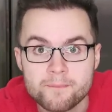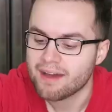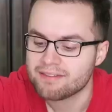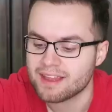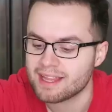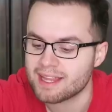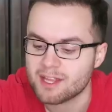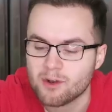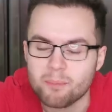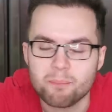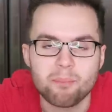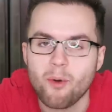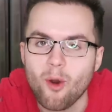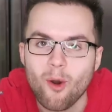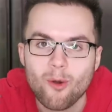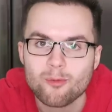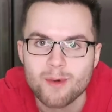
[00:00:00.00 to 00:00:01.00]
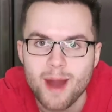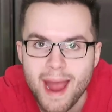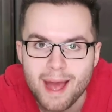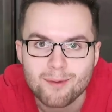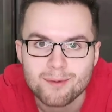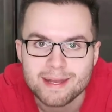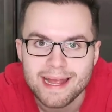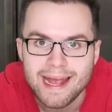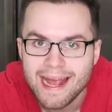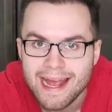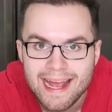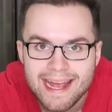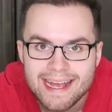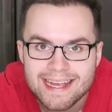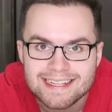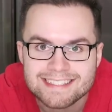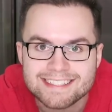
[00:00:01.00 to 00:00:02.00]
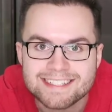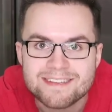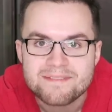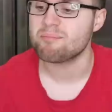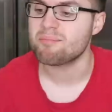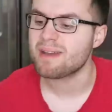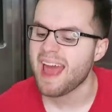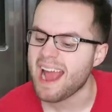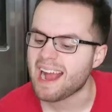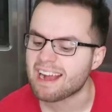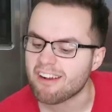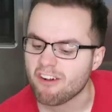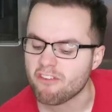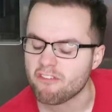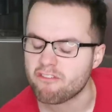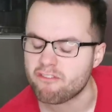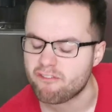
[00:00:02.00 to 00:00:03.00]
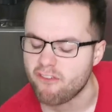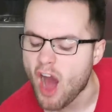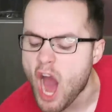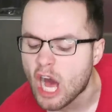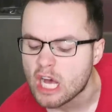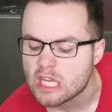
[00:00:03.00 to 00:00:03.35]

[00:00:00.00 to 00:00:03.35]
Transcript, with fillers: of the little bowl round is breakfast.